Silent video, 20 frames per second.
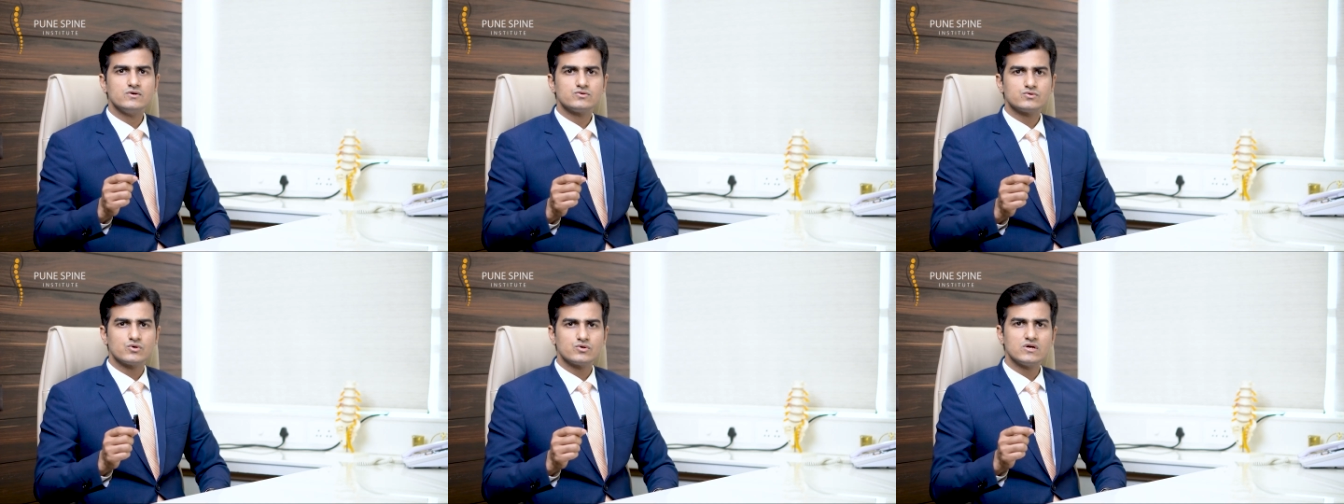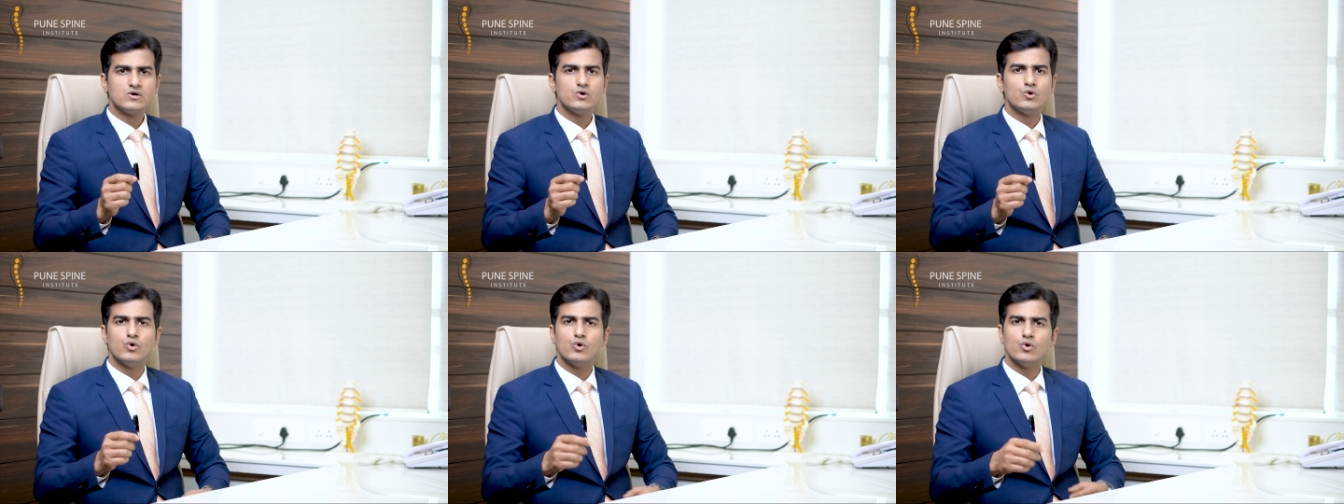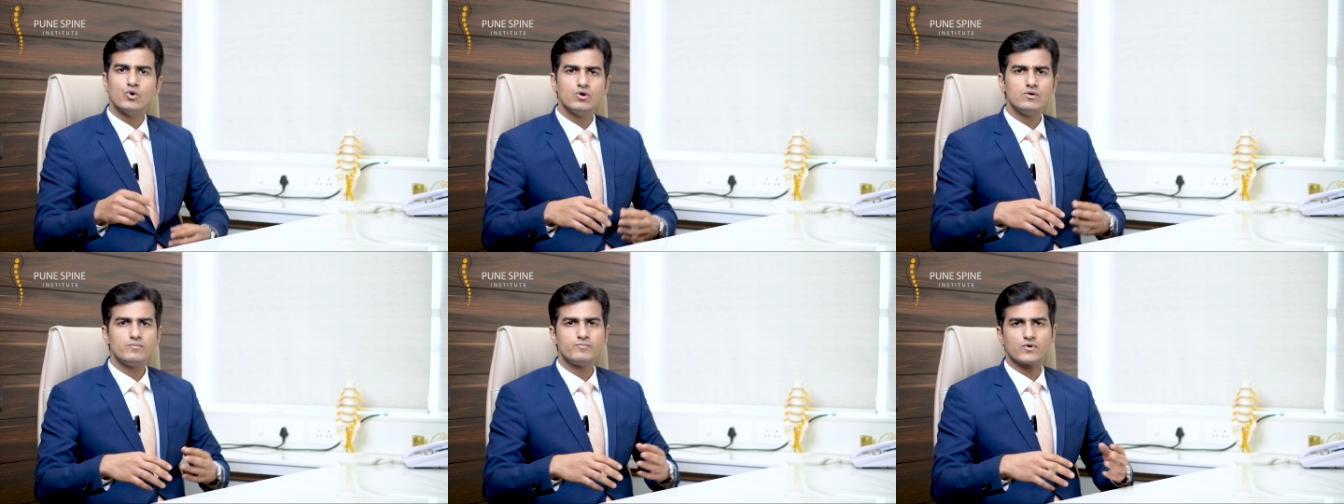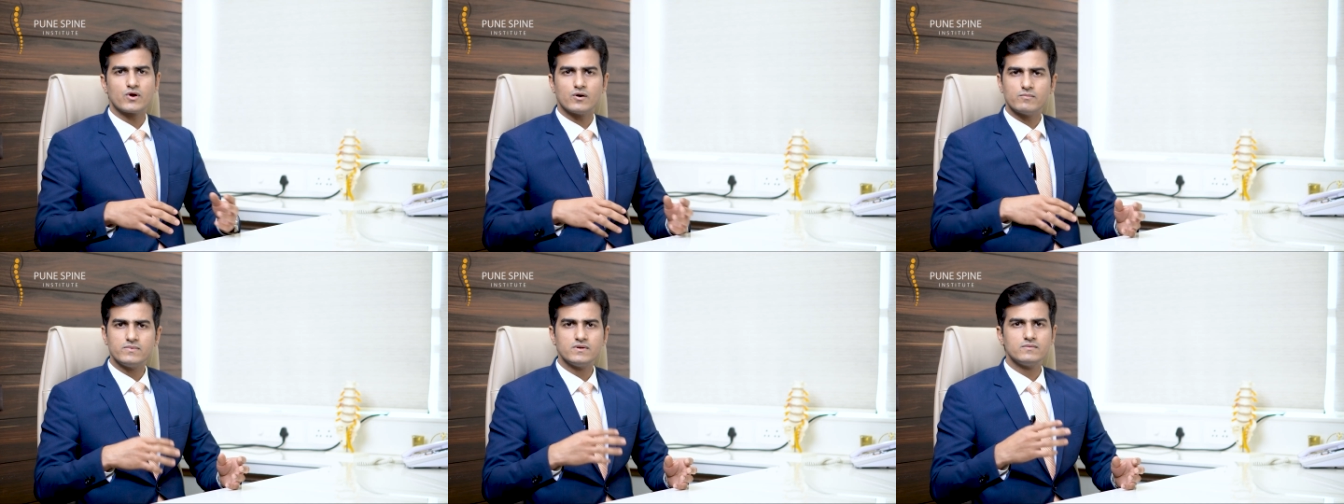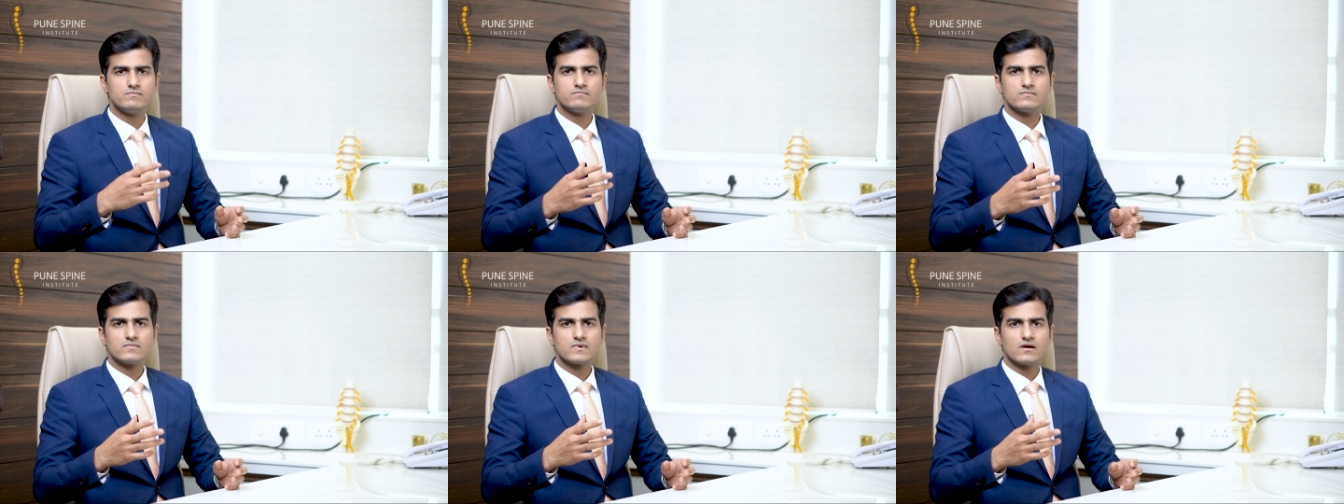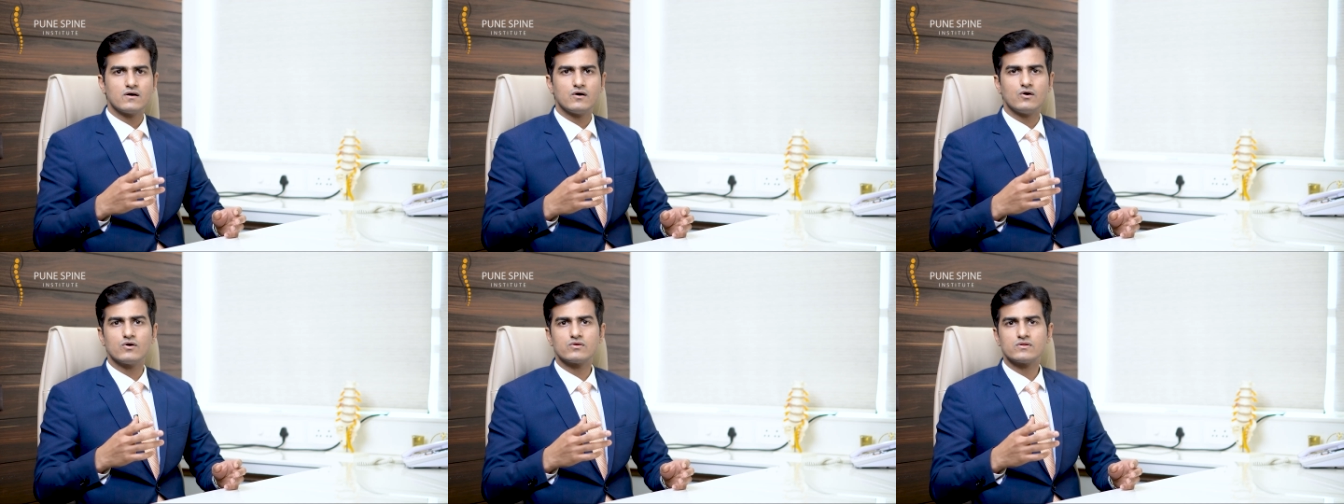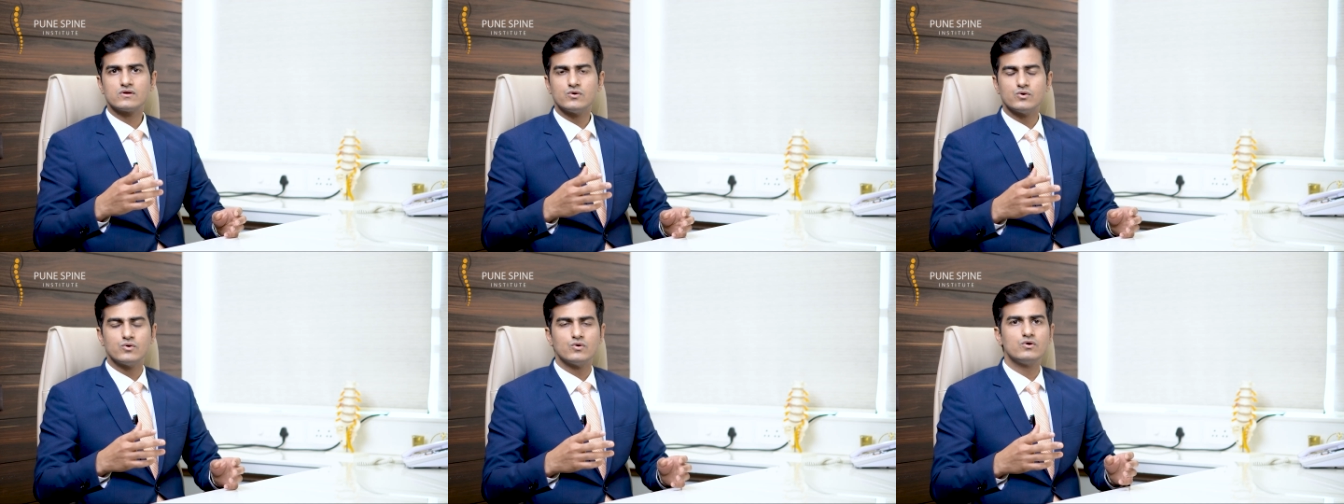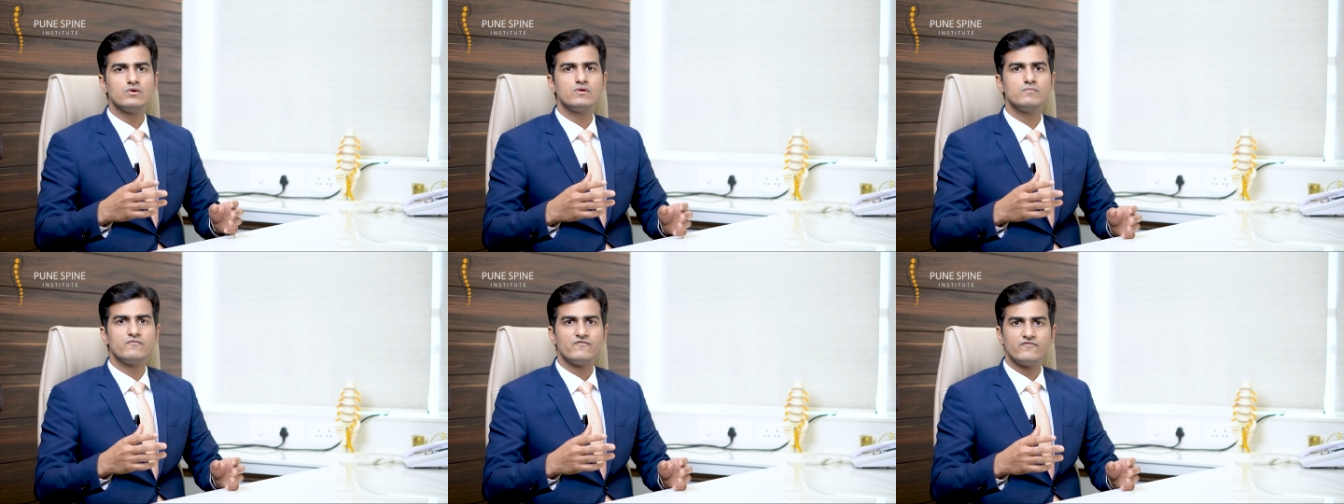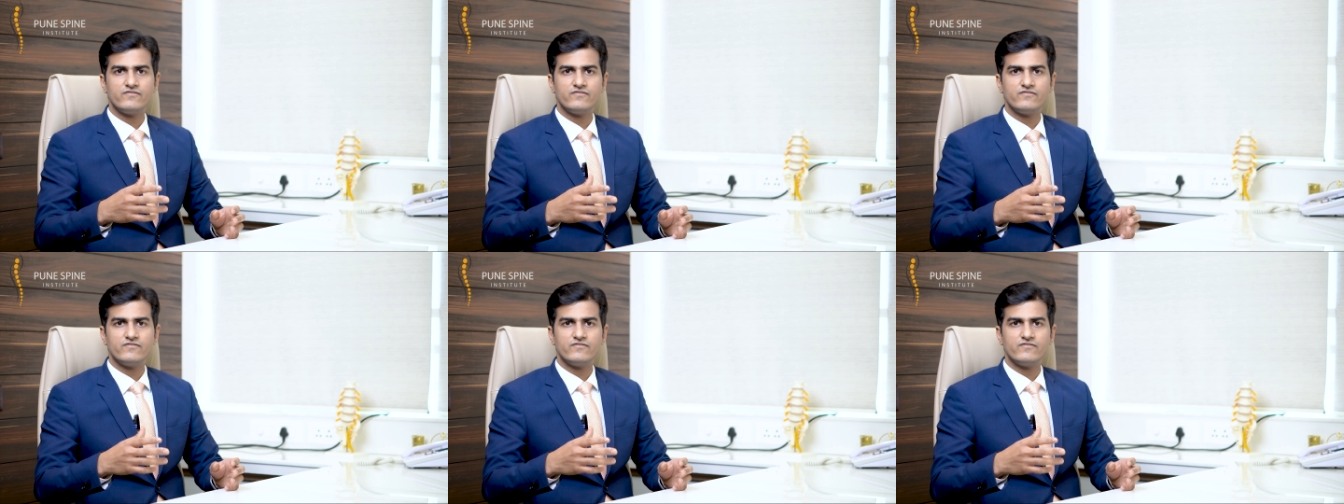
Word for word: So the whole problem or the whole